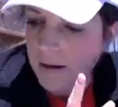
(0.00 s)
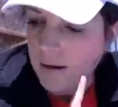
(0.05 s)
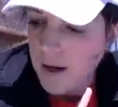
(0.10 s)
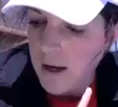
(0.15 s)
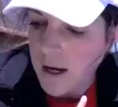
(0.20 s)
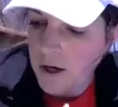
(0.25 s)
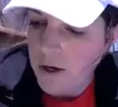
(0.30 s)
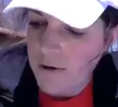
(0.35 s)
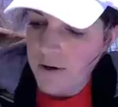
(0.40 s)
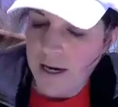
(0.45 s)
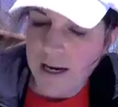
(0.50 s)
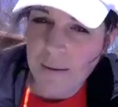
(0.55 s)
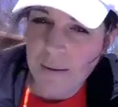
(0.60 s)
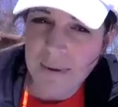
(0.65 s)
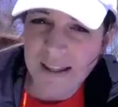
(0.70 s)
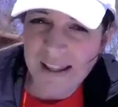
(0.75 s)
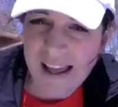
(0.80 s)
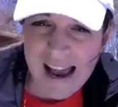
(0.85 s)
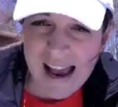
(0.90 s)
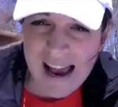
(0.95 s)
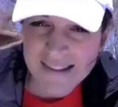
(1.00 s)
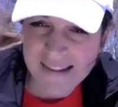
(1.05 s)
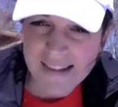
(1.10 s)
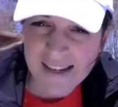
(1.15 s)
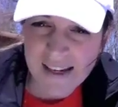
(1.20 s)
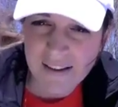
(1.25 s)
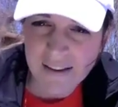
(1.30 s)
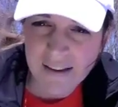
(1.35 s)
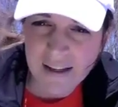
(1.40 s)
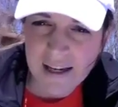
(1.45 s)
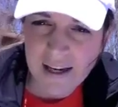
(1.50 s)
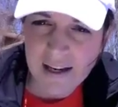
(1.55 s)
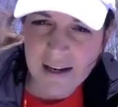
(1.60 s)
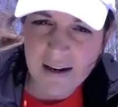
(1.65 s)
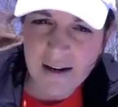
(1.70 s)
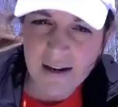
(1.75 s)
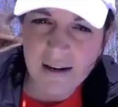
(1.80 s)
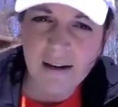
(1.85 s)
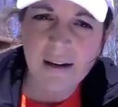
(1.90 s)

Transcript: and you need a plastic lid